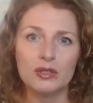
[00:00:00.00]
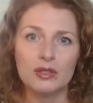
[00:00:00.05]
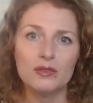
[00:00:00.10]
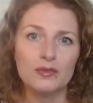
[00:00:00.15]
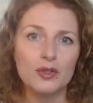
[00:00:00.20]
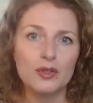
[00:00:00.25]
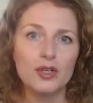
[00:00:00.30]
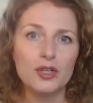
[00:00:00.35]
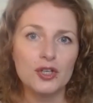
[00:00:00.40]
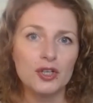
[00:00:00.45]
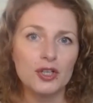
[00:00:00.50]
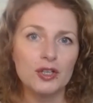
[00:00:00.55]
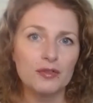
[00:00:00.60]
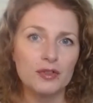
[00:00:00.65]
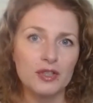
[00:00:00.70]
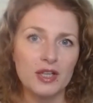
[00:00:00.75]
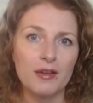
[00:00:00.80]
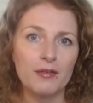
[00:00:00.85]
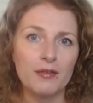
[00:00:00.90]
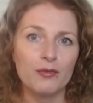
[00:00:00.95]
conversion
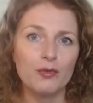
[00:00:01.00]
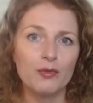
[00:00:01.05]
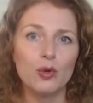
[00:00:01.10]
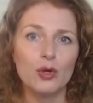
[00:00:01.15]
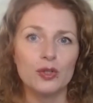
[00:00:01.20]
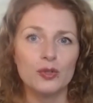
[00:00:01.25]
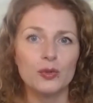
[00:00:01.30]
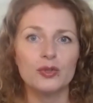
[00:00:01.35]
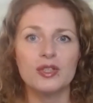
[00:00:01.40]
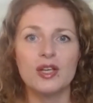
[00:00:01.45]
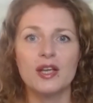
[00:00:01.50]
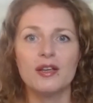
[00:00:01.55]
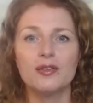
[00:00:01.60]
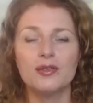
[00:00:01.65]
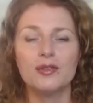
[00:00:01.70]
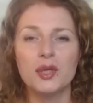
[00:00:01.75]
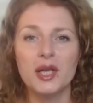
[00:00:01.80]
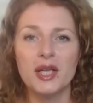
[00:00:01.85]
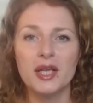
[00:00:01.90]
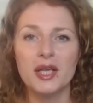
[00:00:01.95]
of day 4 to day
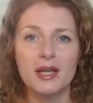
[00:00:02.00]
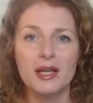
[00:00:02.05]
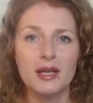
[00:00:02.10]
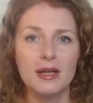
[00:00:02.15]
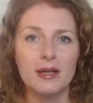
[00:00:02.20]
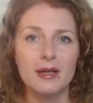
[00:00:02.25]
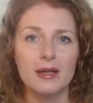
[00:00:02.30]
3